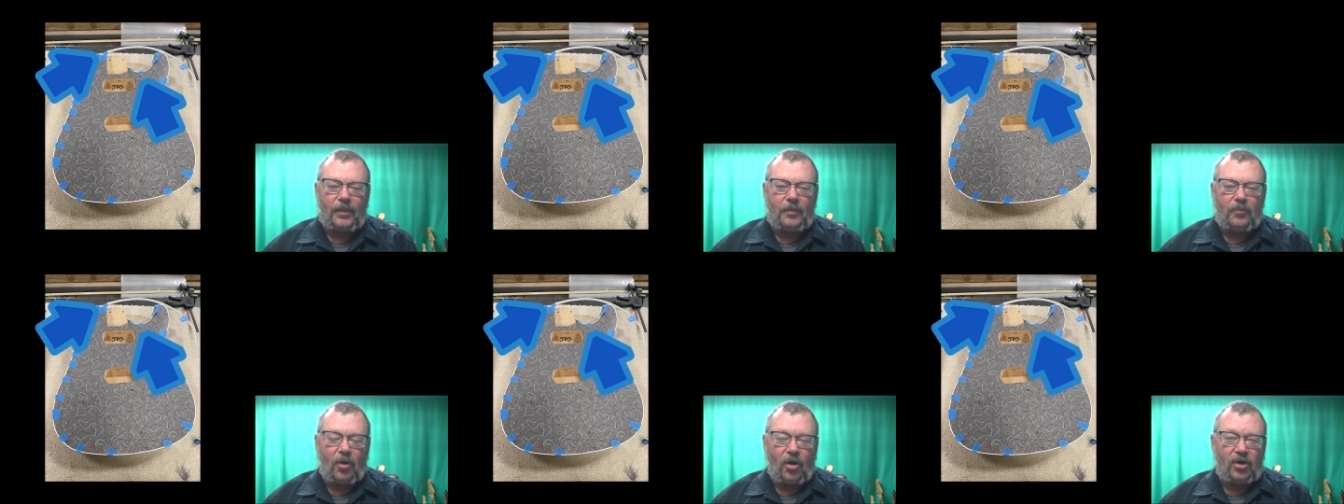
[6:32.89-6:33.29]

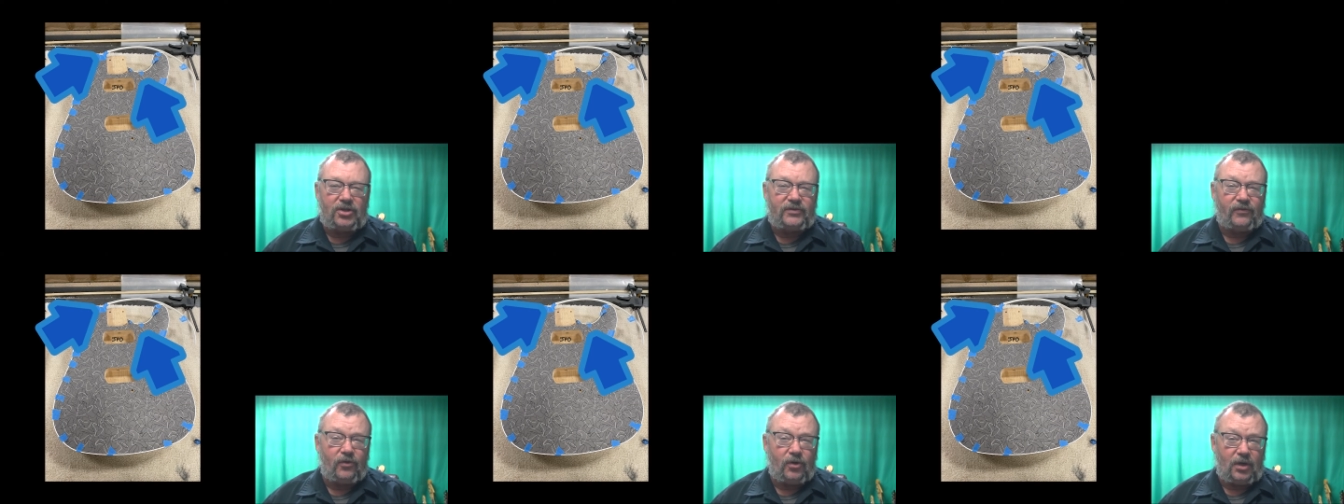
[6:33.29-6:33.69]
parts
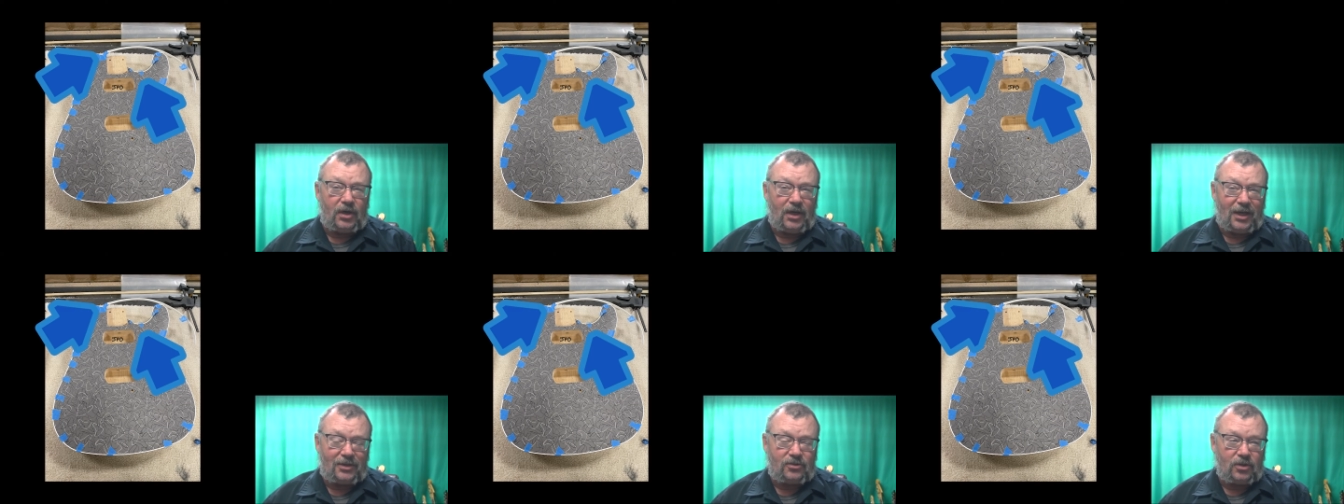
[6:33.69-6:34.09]
for an
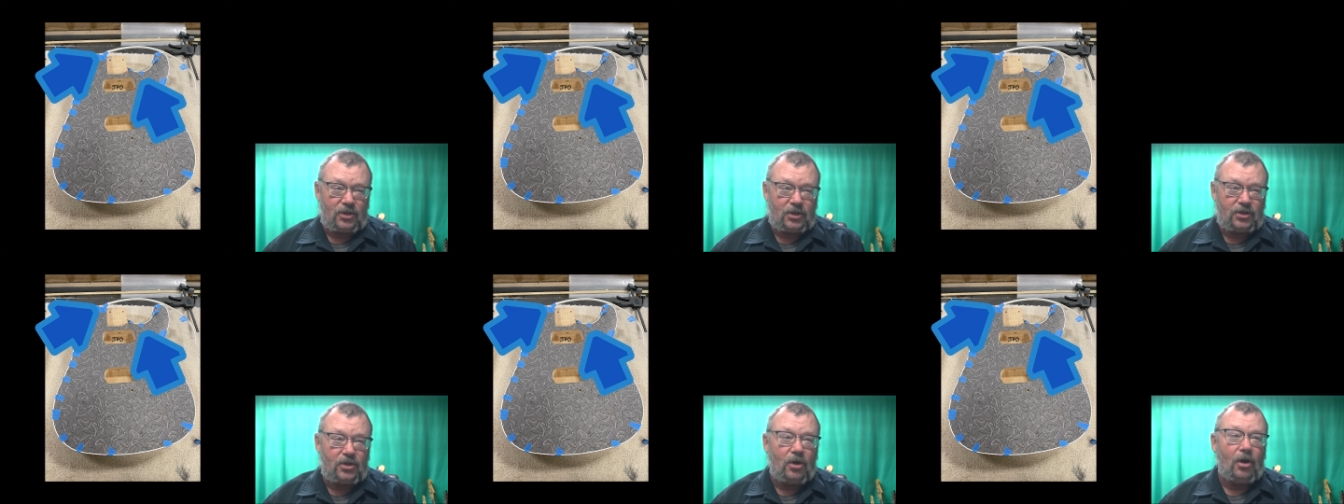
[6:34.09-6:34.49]
electric
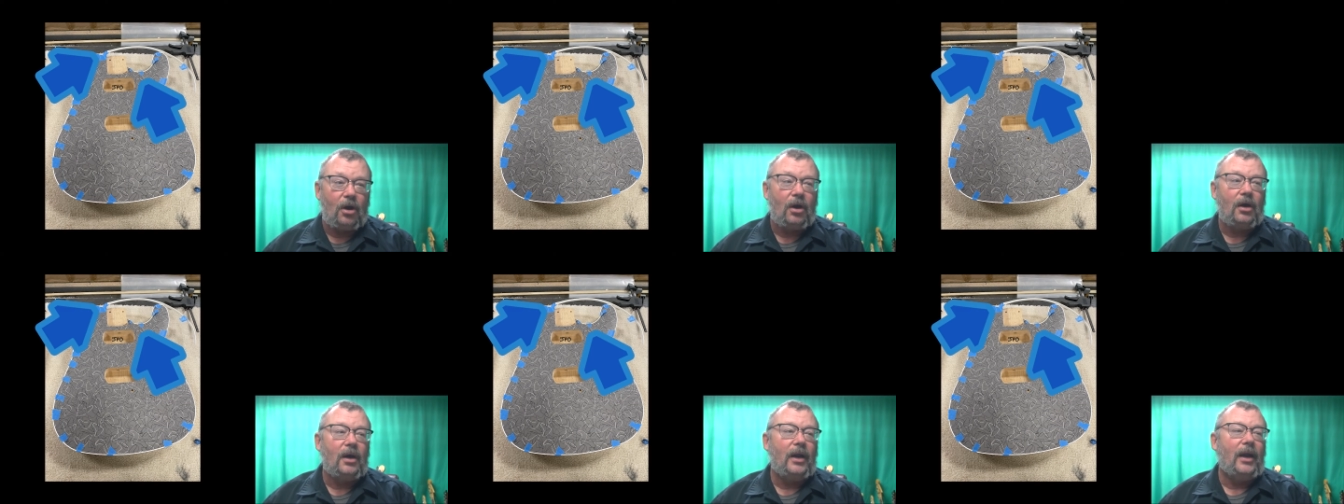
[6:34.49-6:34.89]

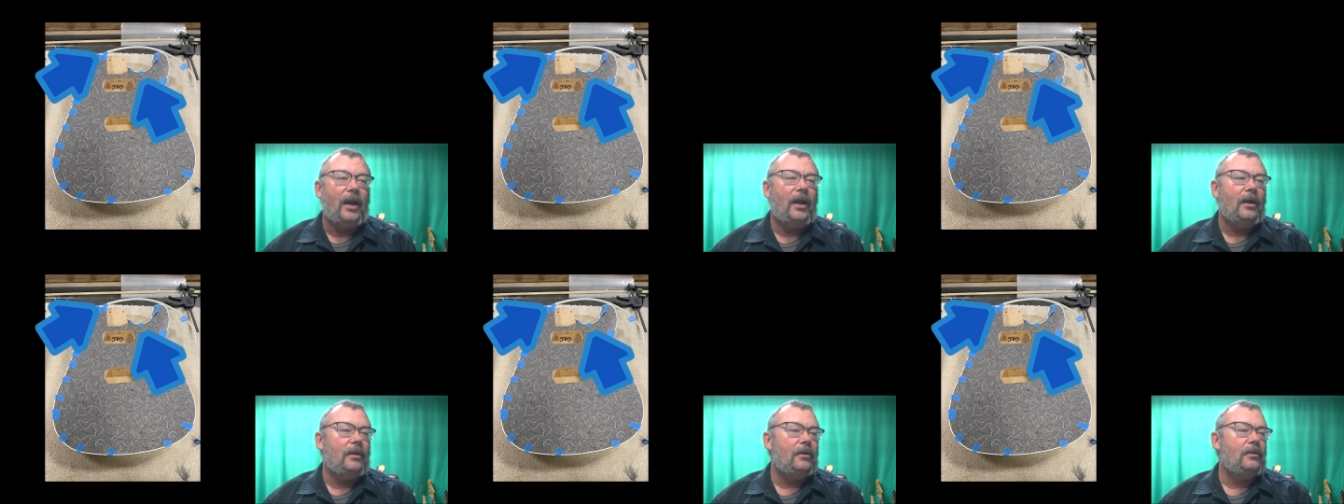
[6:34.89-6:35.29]
guitar,
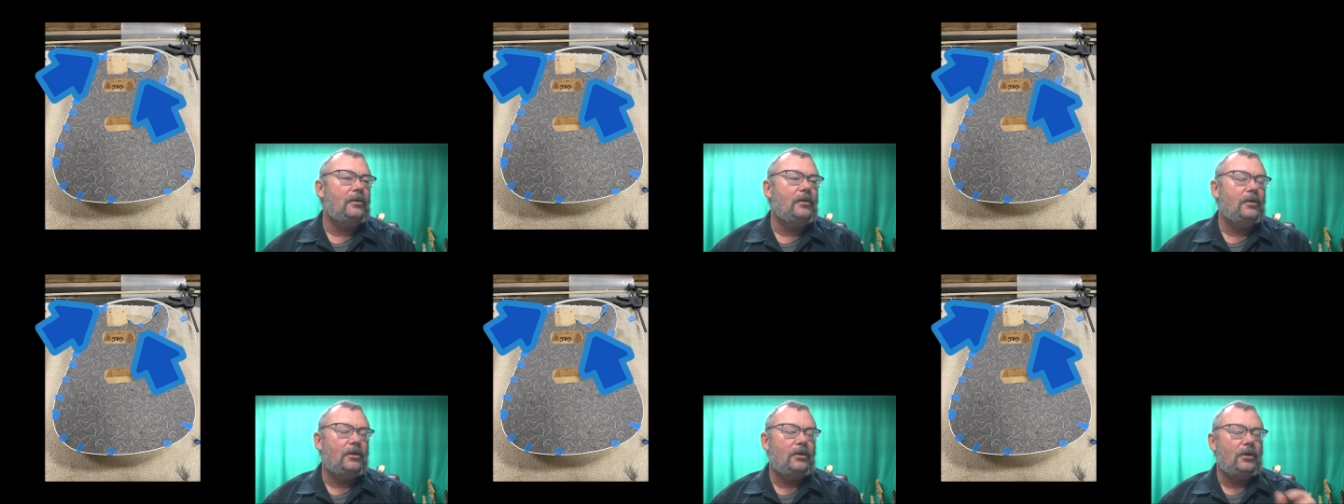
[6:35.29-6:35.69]
and
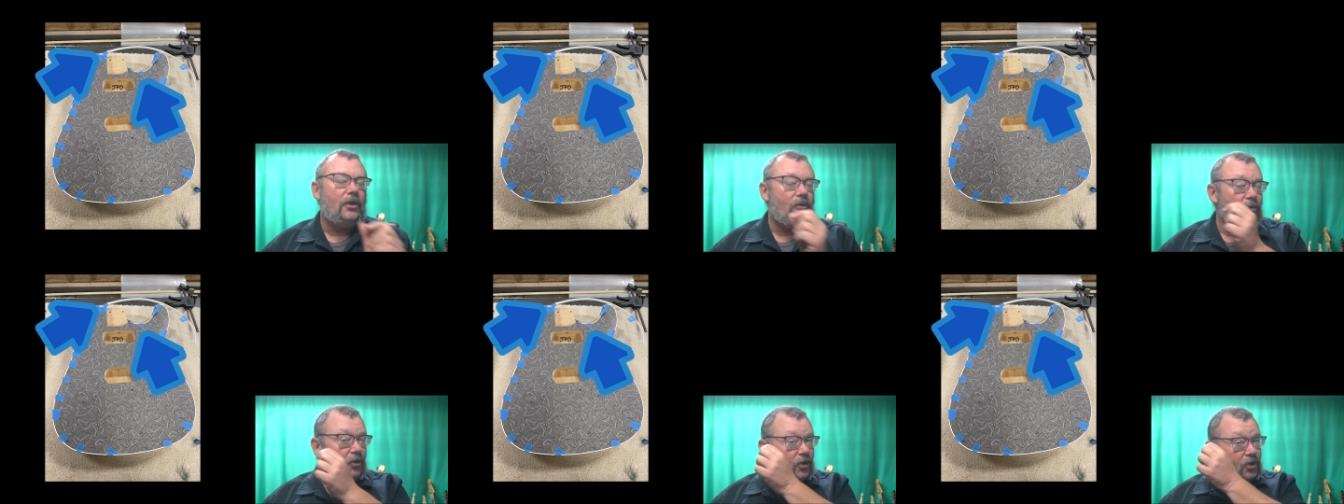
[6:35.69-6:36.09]

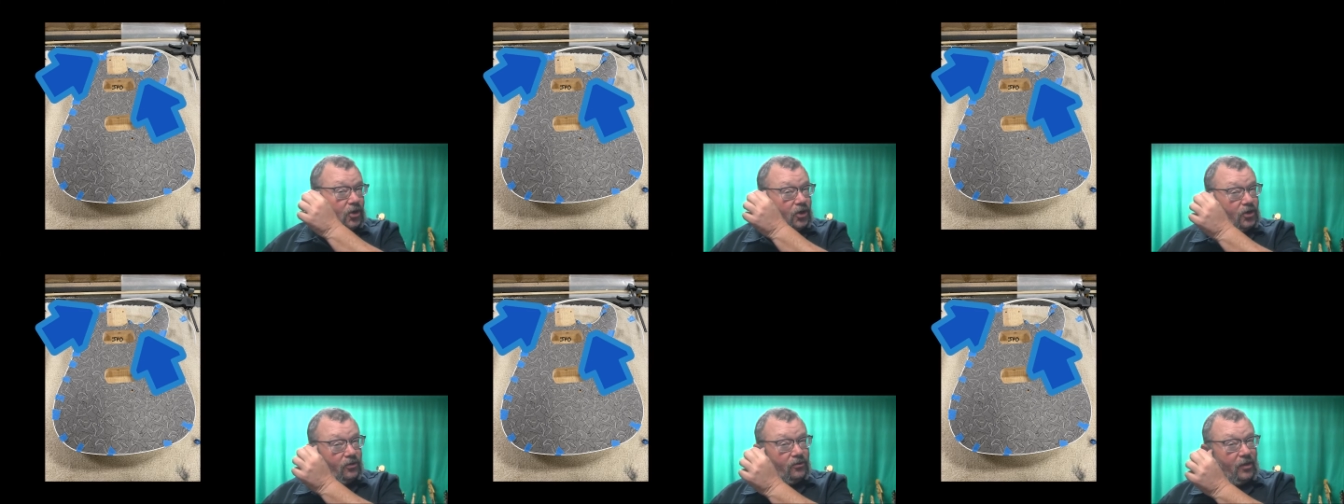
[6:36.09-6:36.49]
in order to
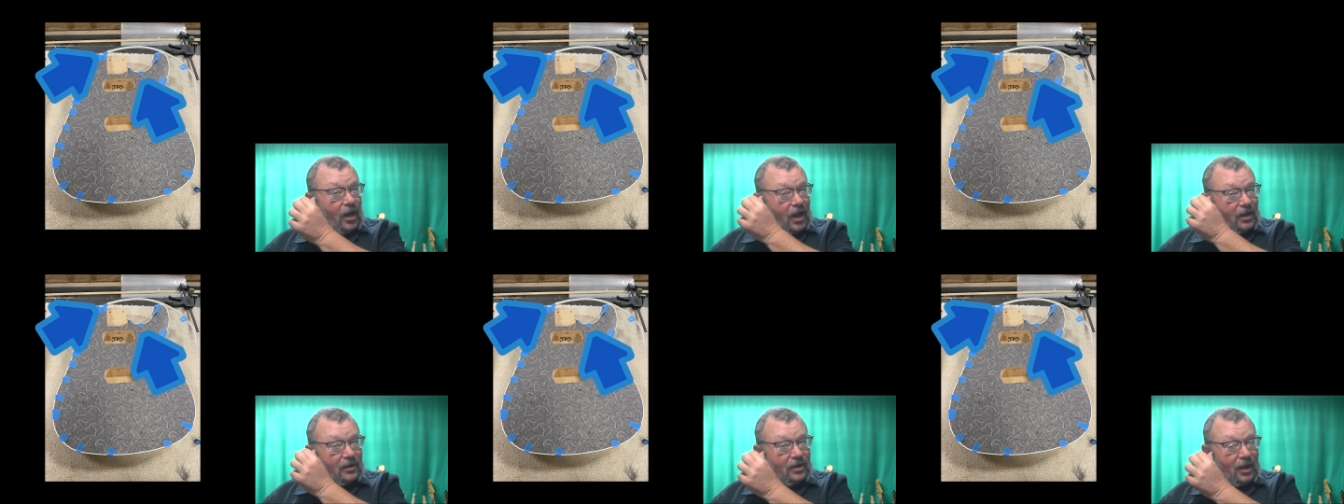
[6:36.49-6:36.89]
do
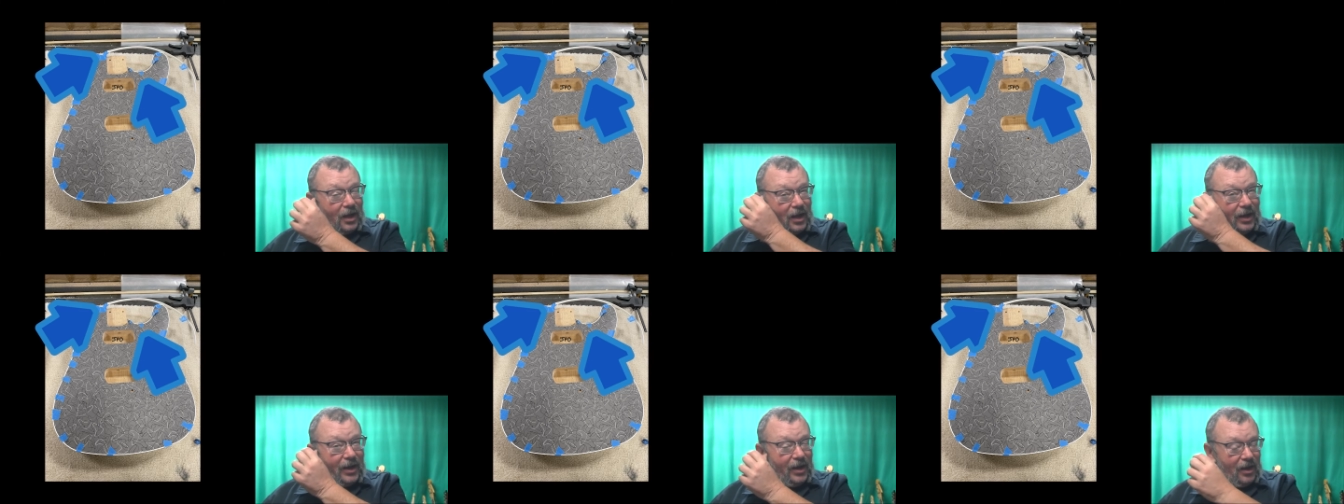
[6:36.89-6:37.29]
that,
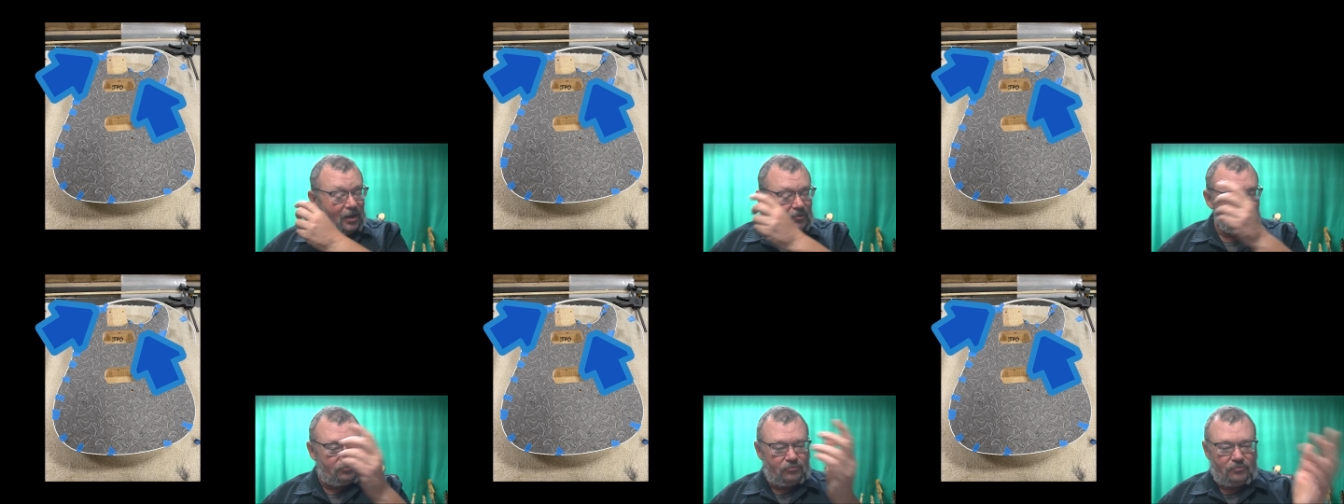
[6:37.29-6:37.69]
I
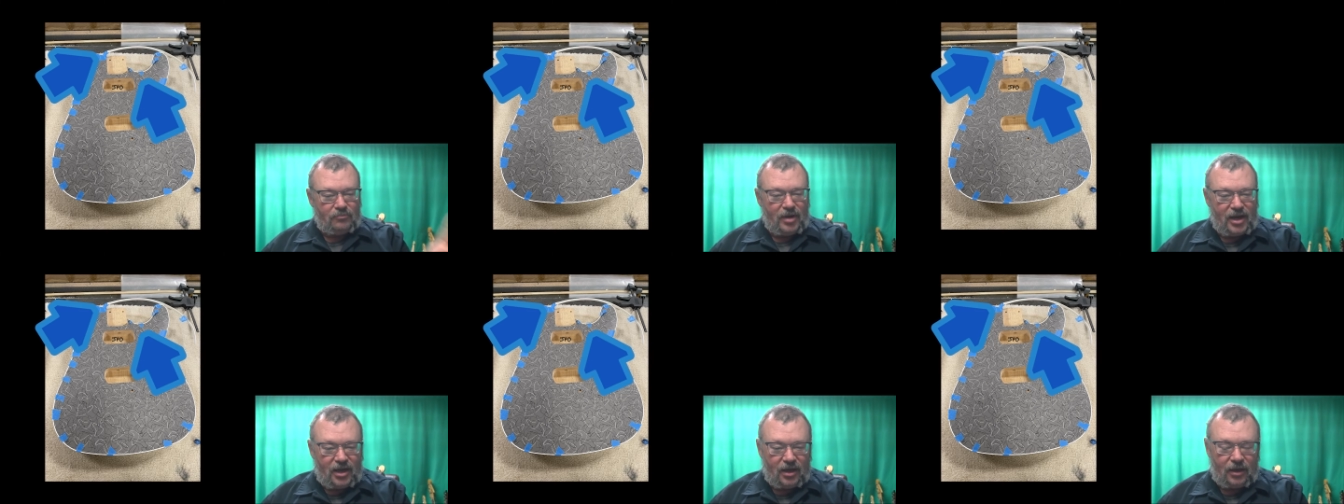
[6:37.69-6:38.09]
am
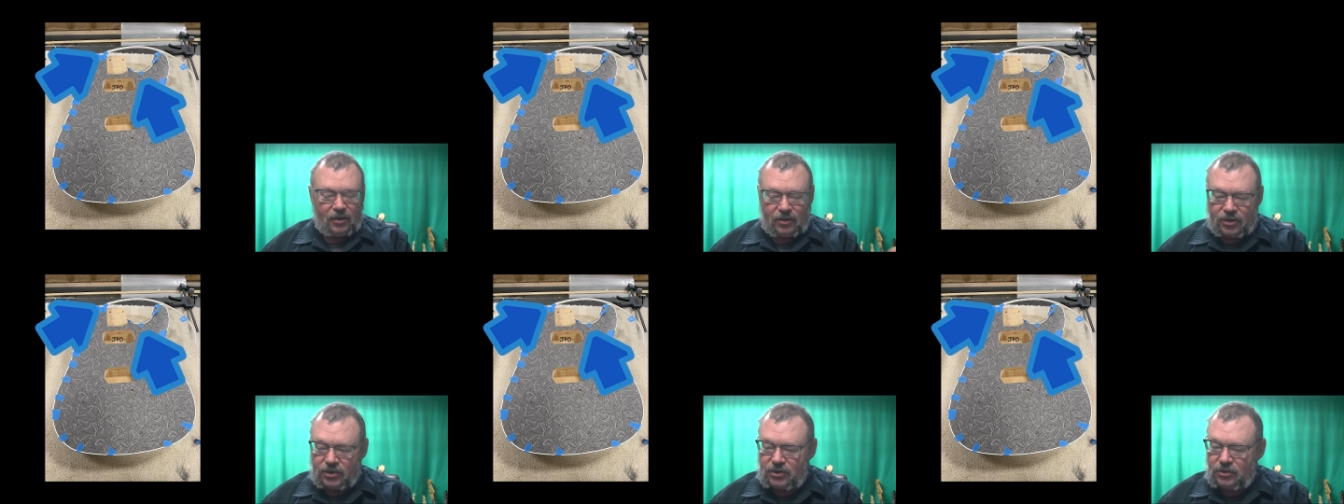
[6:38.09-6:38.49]
making
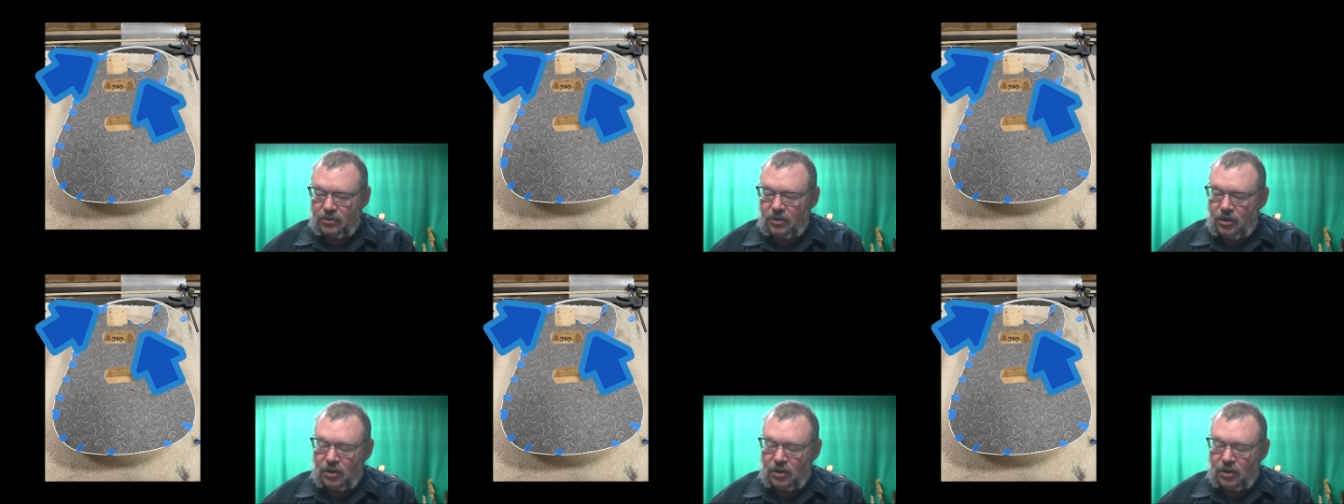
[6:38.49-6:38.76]
this